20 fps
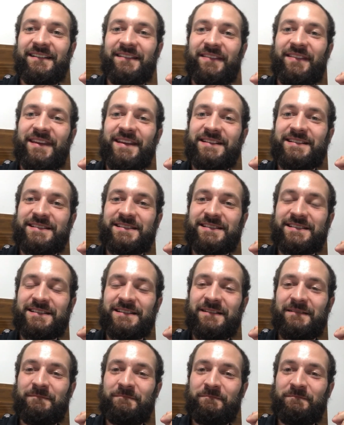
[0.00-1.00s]
this
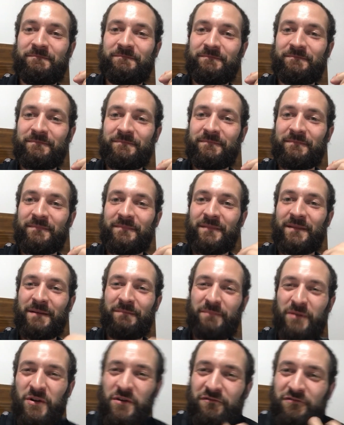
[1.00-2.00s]

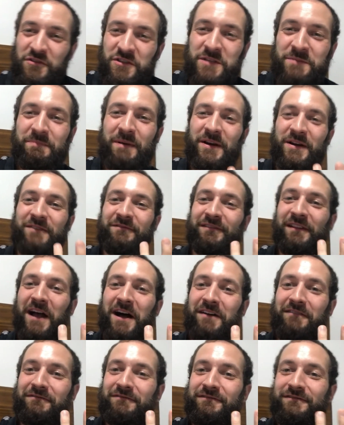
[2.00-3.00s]
beautiful spirit of
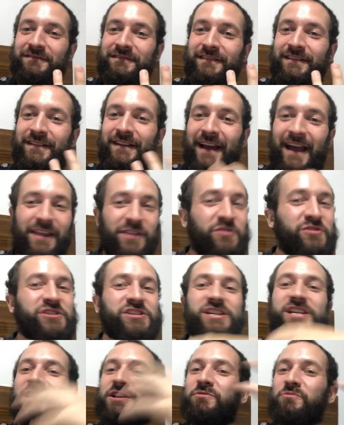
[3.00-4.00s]
love and you
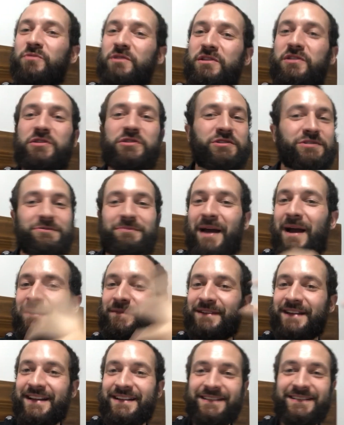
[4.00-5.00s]
share it with your
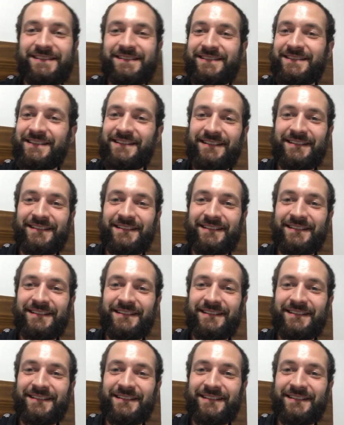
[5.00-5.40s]
surroundings,